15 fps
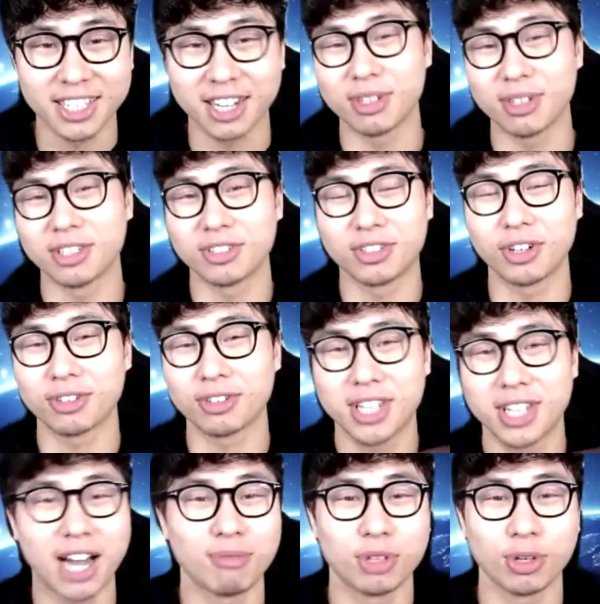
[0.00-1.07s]
I mean, there's no
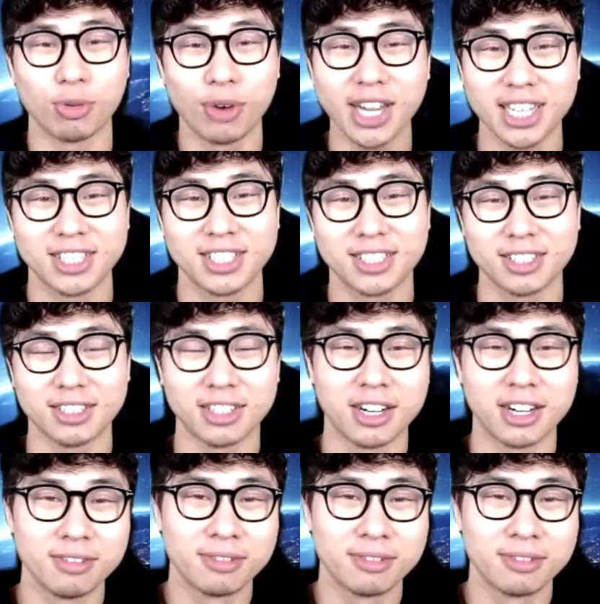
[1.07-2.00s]
time to waste, you know?